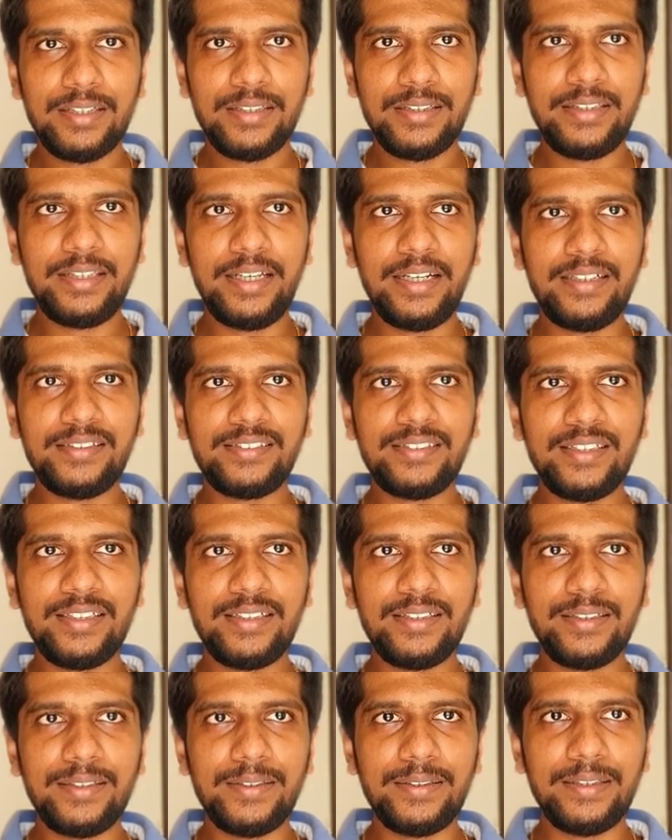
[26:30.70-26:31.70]
there is
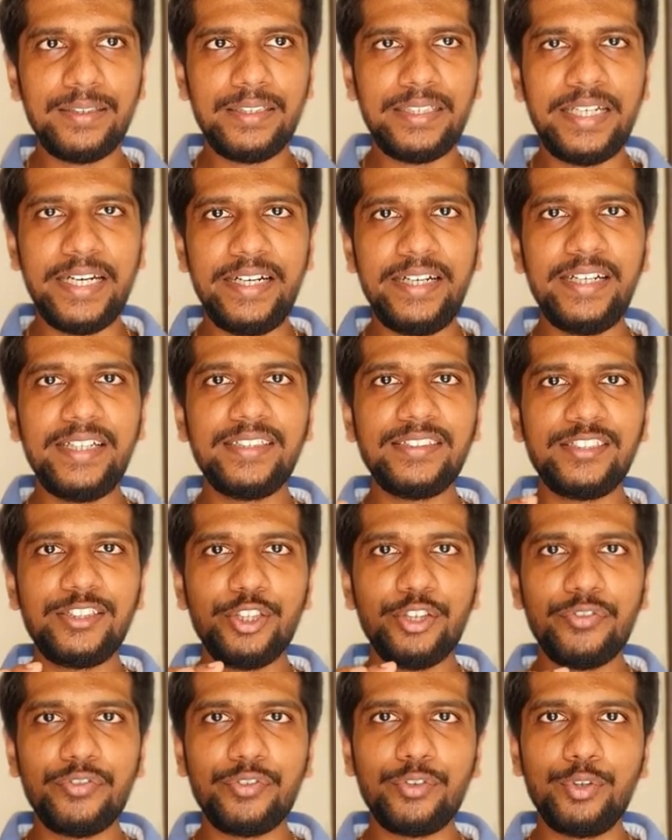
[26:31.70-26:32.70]
a tendency
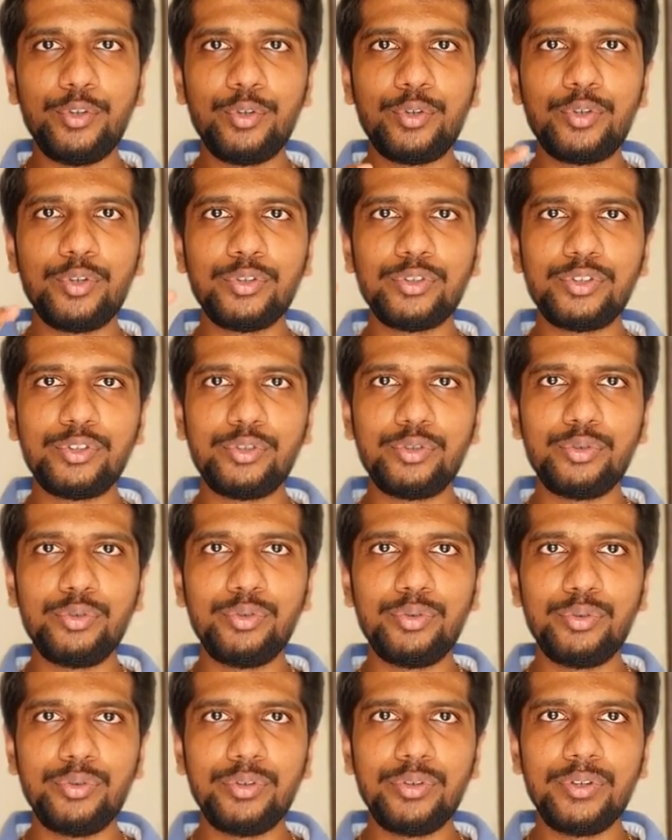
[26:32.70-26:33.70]
of glucose
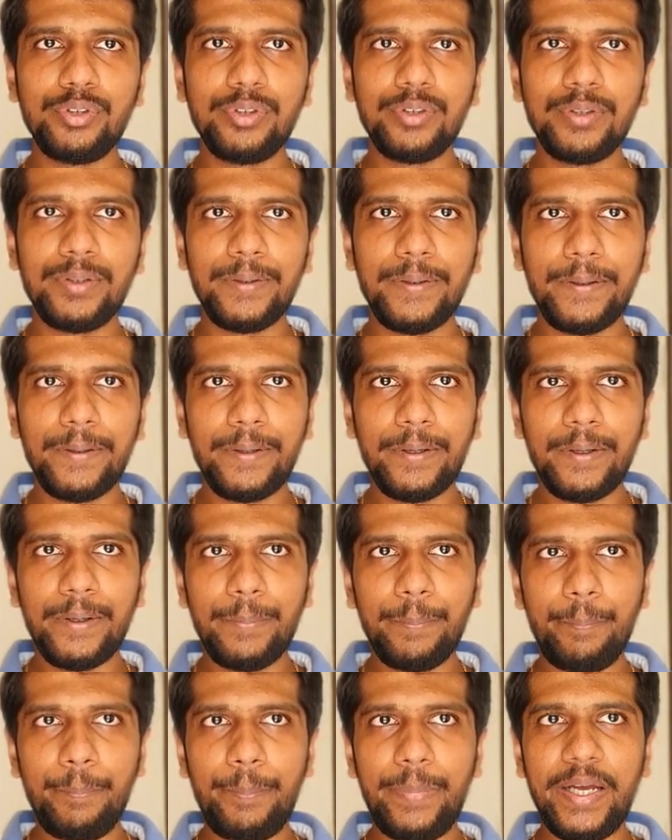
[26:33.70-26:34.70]
to
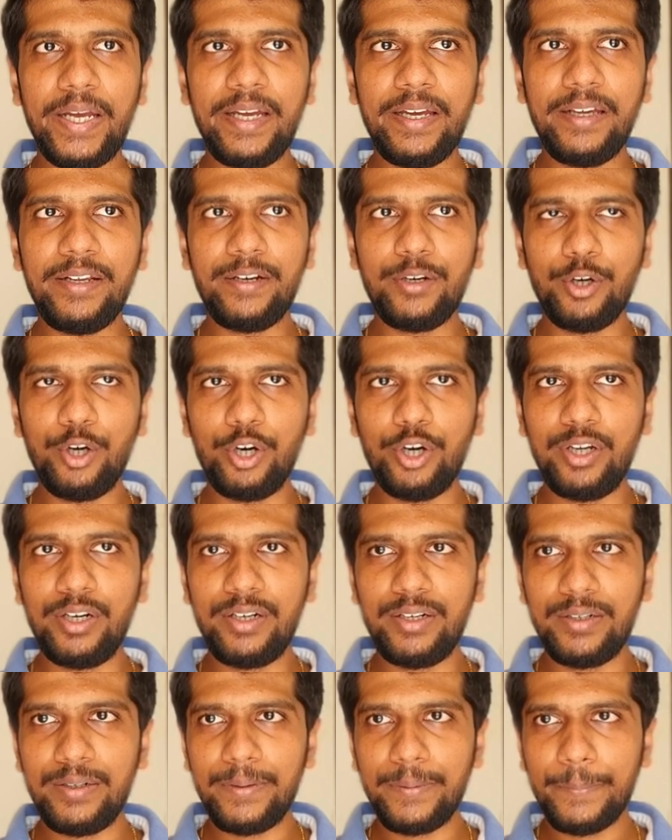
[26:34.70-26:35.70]
pair
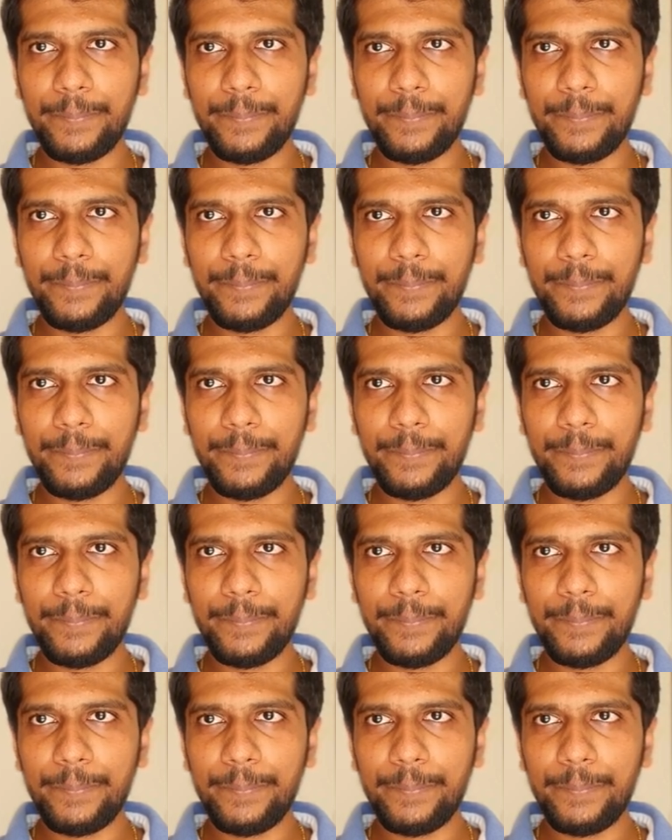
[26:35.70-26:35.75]
or